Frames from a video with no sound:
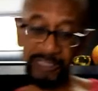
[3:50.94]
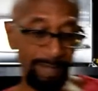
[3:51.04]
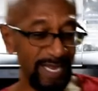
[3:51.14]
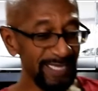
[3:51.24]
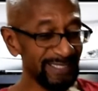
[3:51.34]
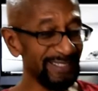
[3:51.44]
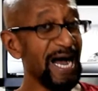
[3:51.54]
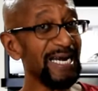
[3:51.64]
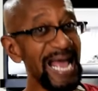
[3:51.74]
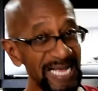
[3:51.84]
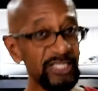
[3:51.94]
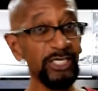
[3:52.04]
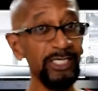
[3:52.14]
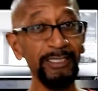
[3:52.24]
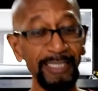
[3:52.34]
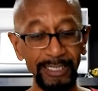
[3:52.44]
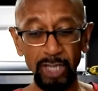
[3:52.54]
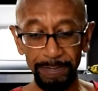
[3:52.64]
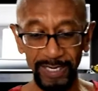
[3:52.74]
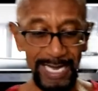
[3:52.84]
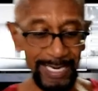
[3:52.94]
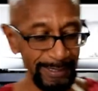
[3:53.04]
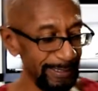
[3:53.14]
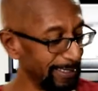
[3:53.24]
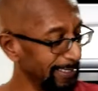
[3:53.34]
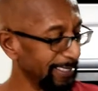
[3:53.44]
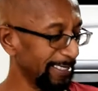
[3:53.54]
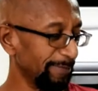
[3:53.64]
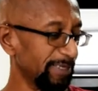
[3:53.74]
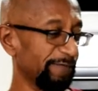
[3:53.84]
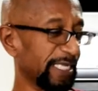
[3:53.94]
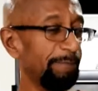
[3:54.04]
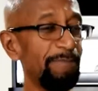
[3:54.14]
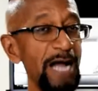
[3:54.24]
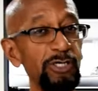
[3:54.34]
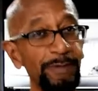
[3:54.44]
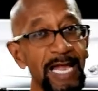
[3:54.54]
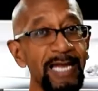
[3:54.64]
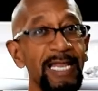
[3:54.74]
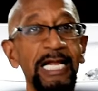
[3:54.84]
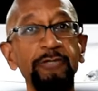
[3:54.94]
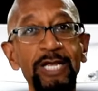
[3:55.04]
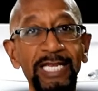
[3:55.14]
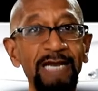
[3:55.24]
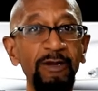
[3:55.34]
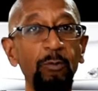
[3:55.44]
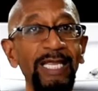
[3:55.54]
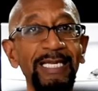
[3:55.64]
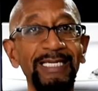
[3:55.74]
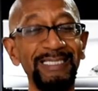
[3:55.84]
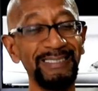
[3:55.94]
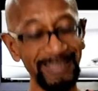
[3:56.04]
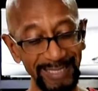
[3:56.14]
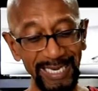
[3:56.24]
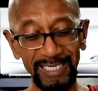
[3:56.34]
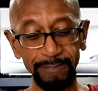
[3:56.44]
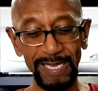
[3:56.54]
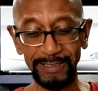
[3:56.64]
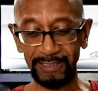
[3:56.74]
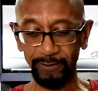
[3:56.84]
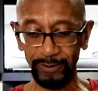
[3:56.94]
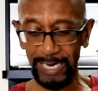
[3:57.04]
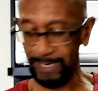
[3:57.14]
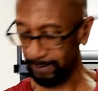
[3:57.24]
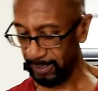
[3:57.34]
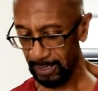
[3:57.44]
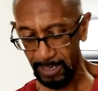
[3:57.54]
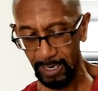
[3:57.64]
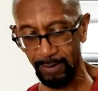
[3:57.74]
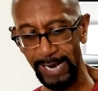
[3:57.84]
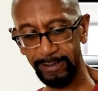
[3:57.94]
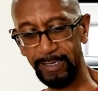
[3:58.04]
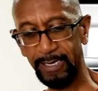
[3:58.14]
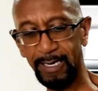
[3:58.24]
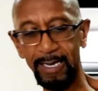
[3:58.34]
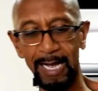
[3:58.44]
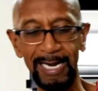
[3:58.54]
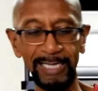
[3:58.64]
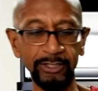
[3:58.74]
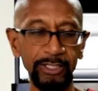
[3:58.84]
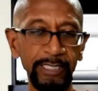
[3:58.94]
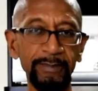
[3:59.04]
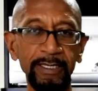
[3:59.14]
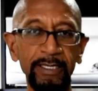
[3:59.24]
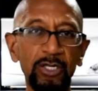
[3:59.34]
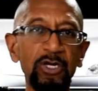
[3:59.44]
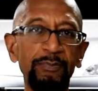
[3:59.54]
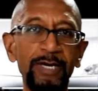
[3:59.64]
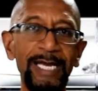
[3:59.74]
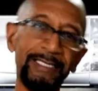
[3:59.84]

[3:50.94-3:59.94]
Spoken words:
to me, it's not as good as Tropicana, but if you keep buying Tropicana like I drink every week, it gets expensive, okay? All right, I like to eat good bread.